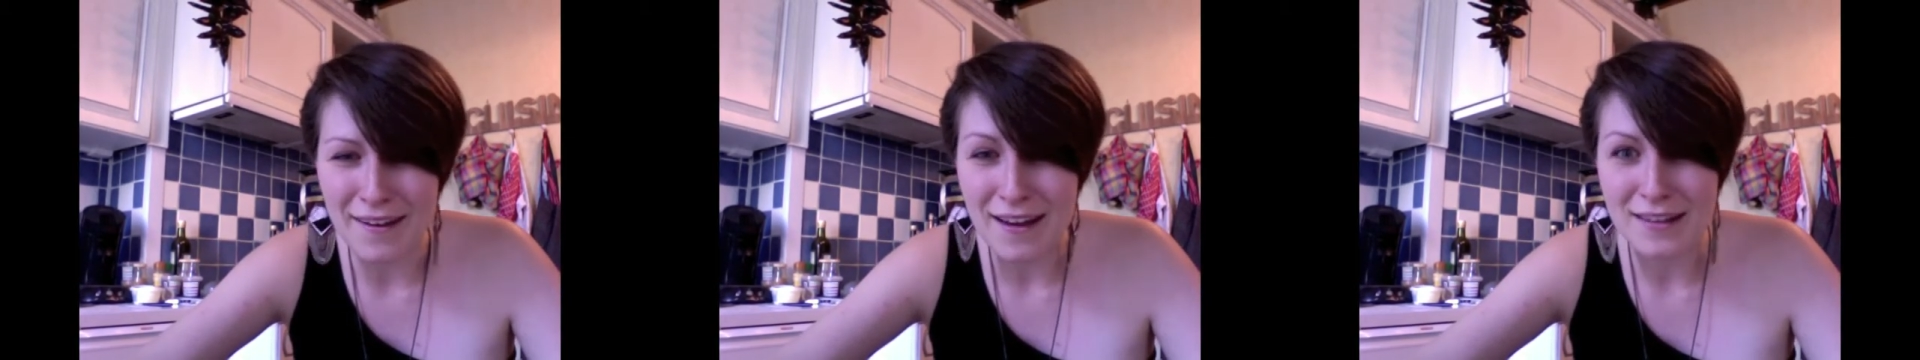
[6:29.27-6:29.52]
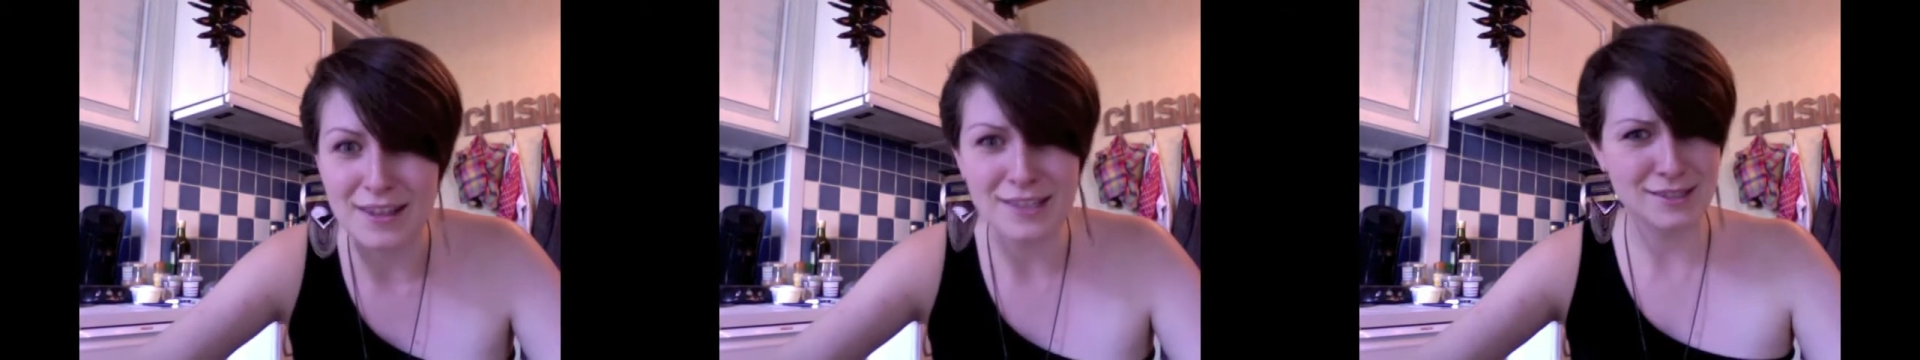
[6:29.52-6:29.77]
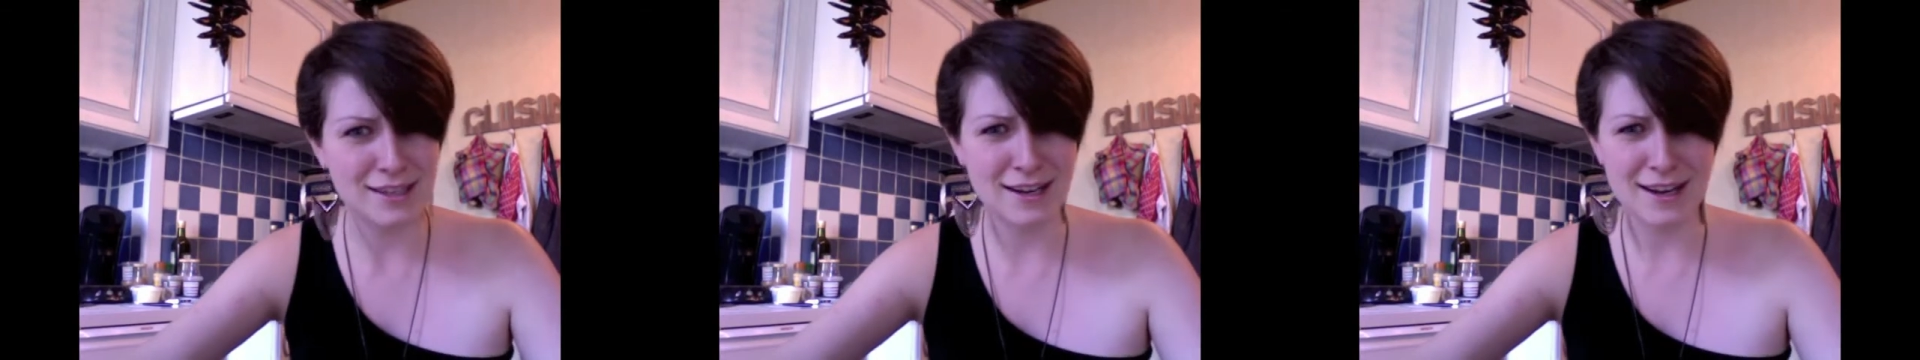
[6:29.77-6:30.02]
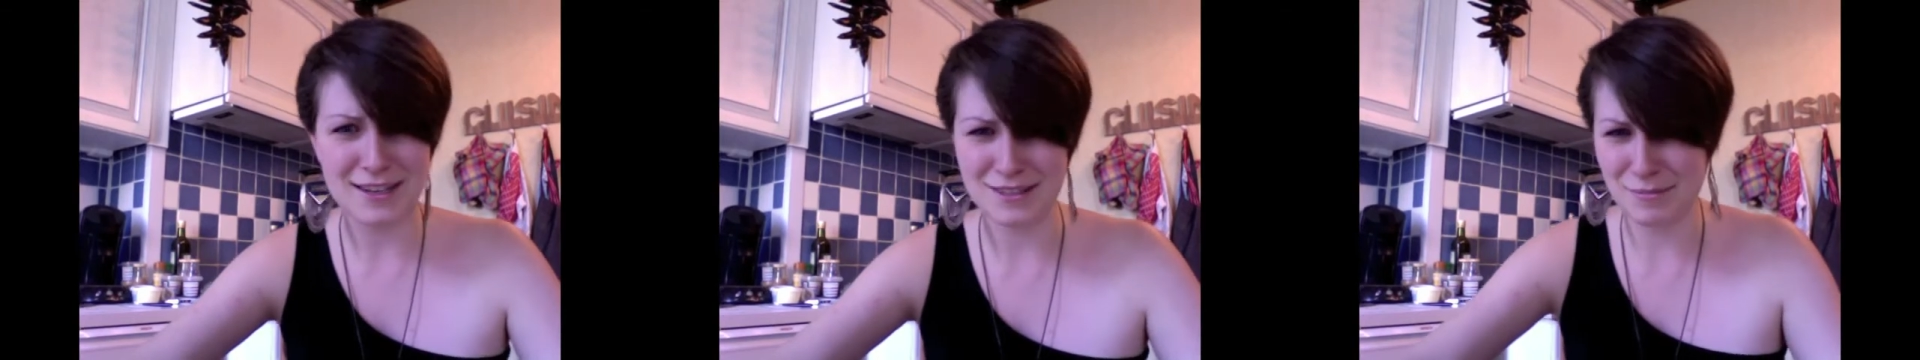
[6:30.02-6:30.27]
unless it
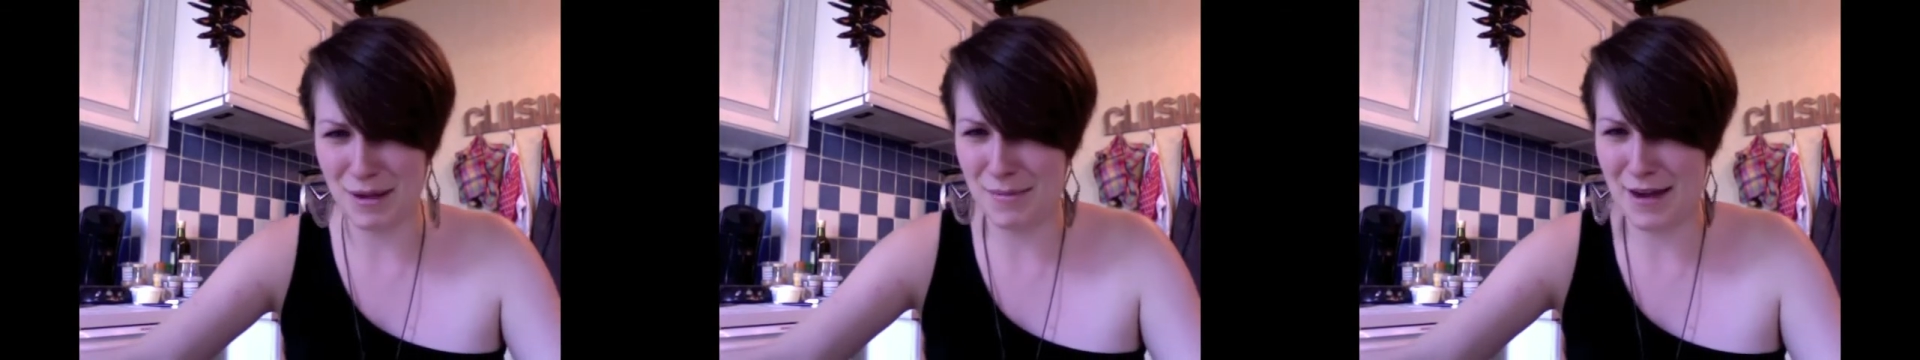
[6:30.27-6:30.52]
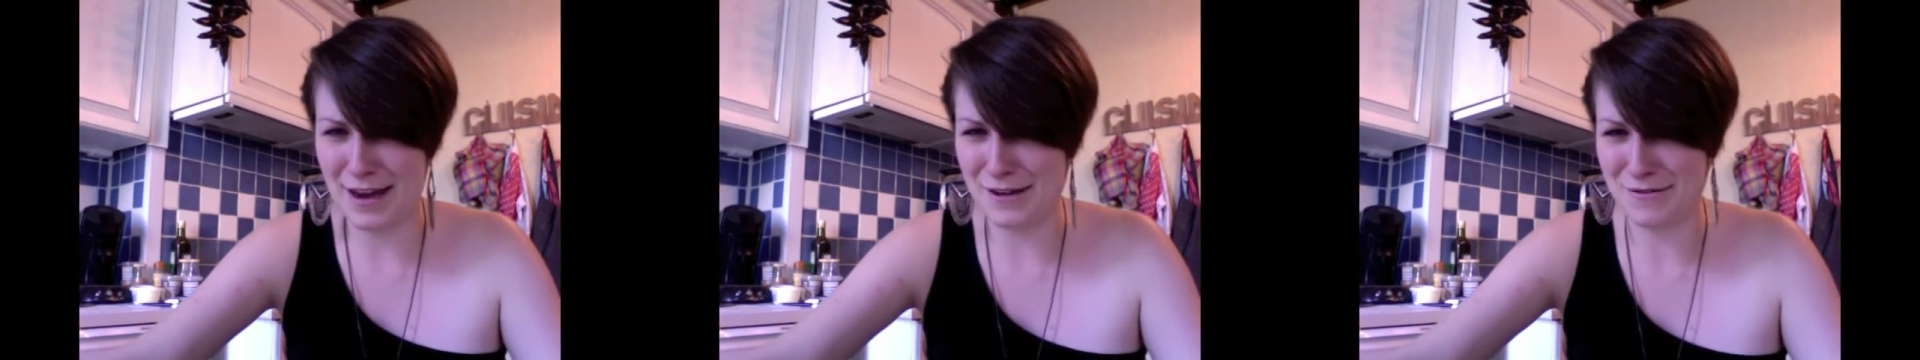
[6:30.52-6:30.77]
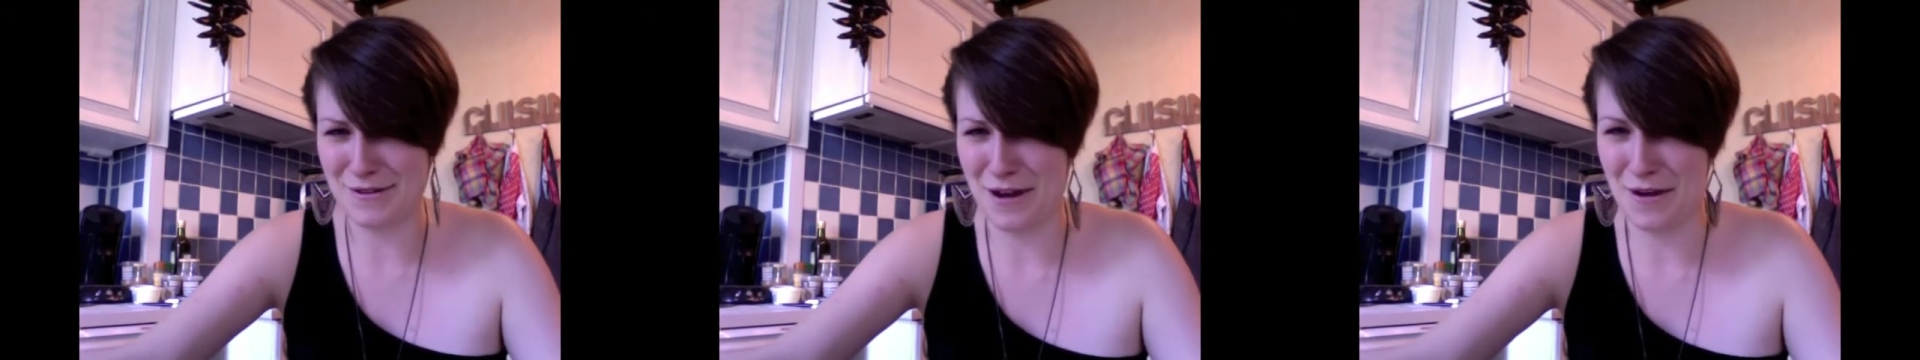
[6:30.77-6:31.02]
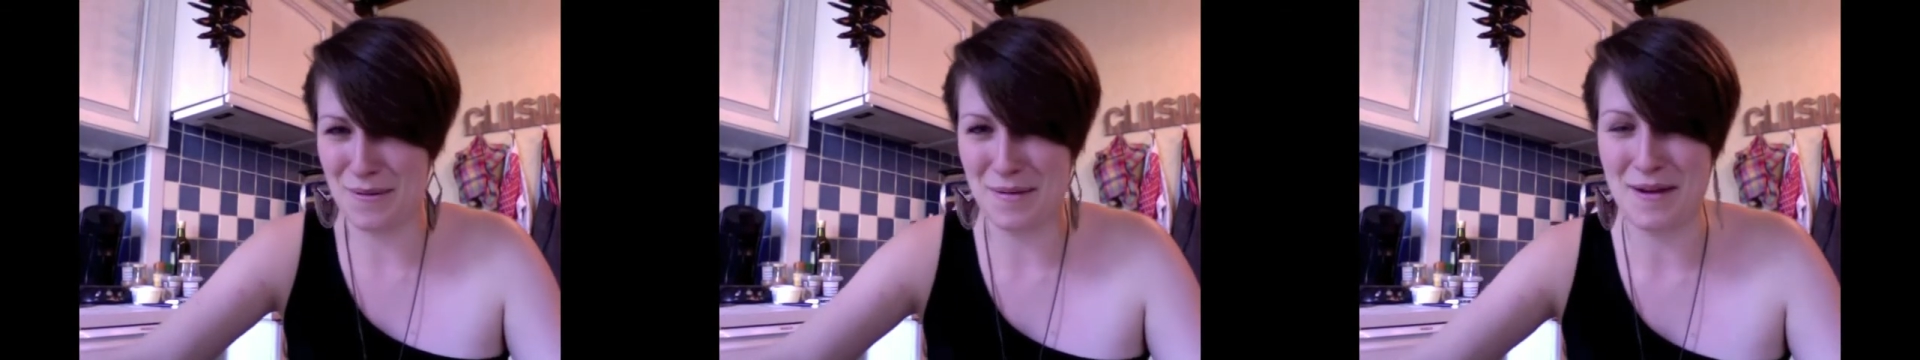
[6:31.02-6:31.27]
is. Maybe I don't know.
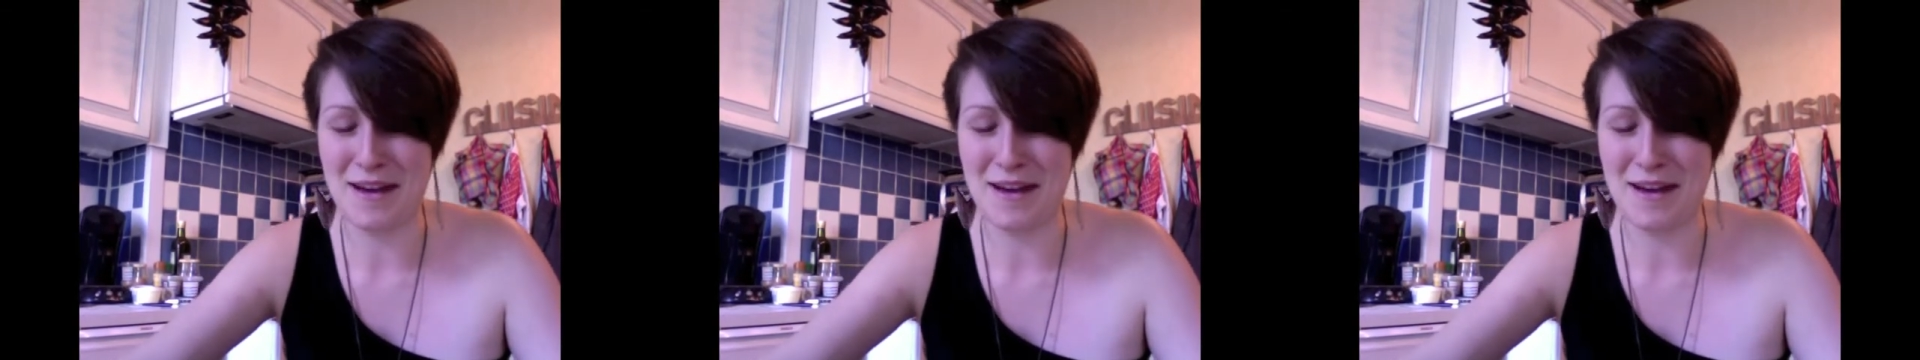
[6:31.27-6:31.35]
Maybe